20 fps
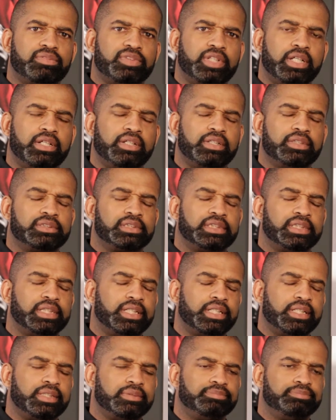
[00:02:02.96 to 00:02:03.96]
of years. And
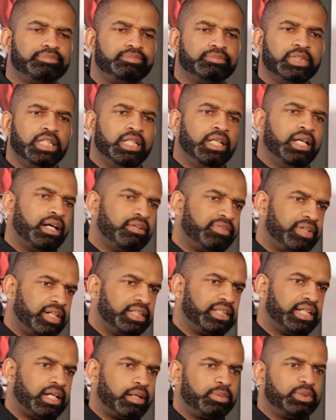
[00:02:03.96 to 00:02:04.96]
I've
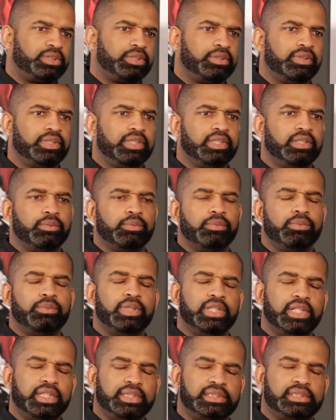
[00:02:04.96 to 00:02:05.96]
had the opportunity to
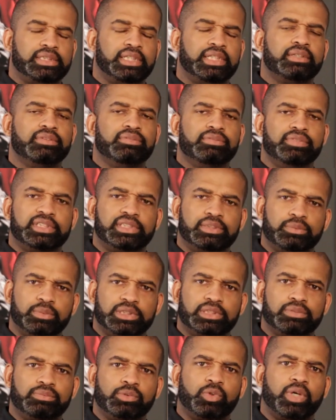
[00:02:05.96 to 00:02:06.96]
really sit and visit
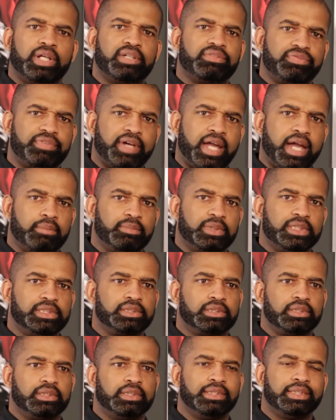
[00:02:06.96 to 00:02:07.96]
with some great
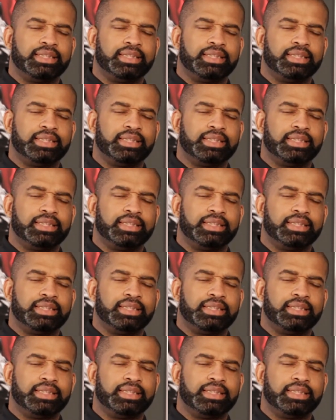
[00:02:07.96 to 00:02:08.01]
families.